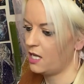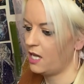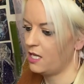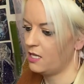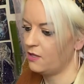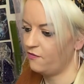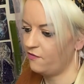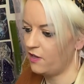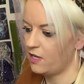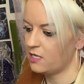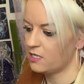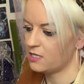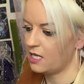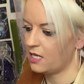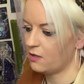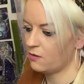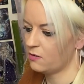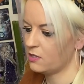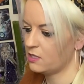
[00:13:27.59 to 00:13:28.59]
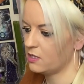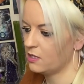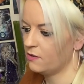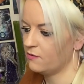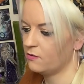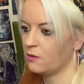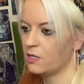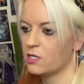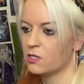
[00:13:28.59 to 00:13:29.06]
Uh, the first deck was
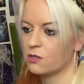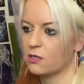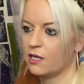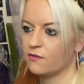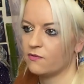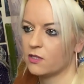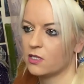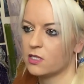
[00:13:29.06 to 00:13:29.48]
Silver Witchcraft.